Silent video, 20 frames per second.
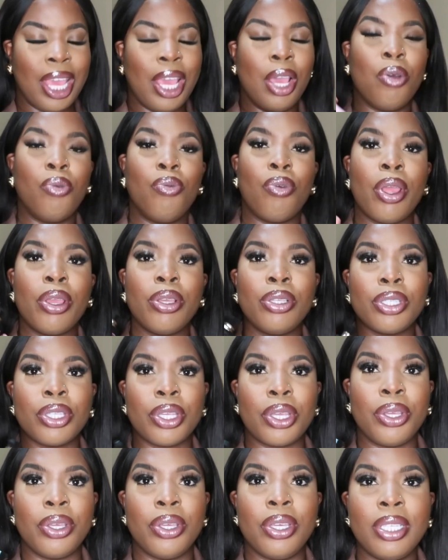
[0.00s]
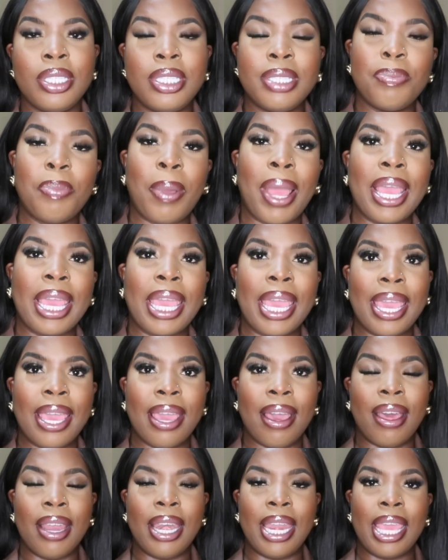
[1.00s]
Rose Oud by
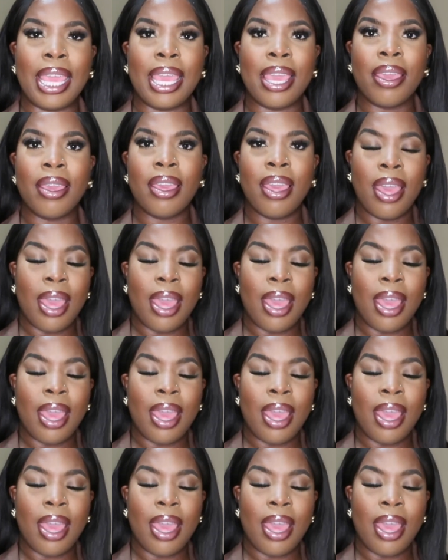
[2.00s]
Kayali.